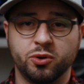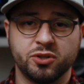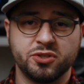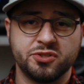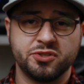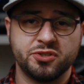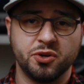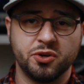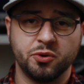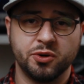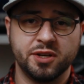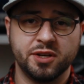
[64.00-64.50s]

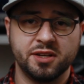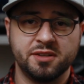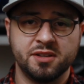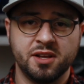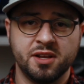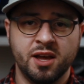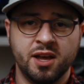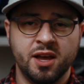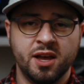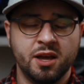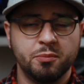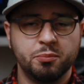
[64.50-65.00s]
so it
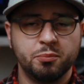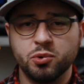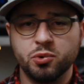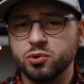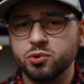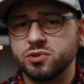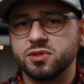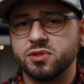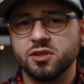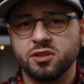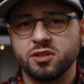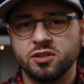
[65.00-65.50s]

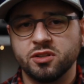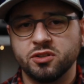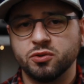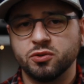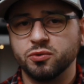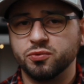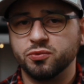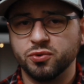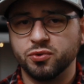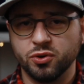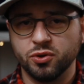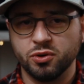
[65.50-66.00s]
boosted to
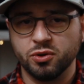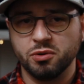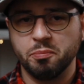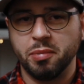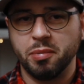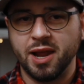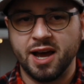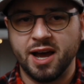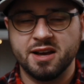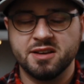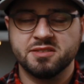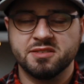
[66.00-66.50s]
full
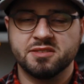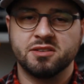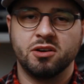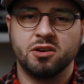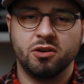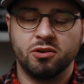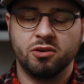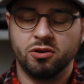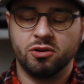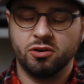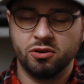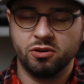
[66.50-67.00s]
blast
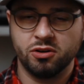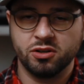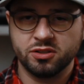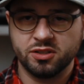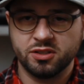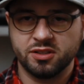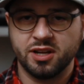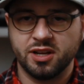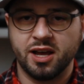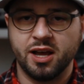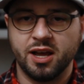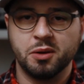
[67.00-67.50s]
all the
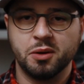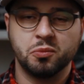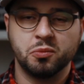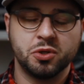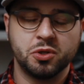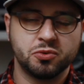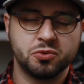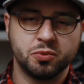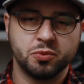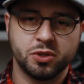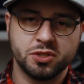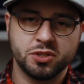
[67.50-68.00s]
time,
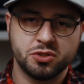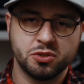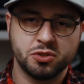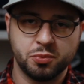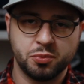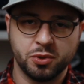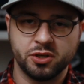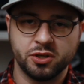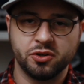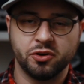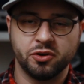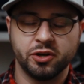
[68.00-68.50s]
which was
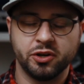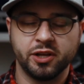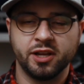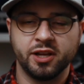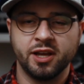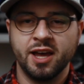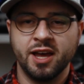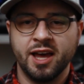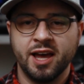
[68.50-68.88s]
super annoying.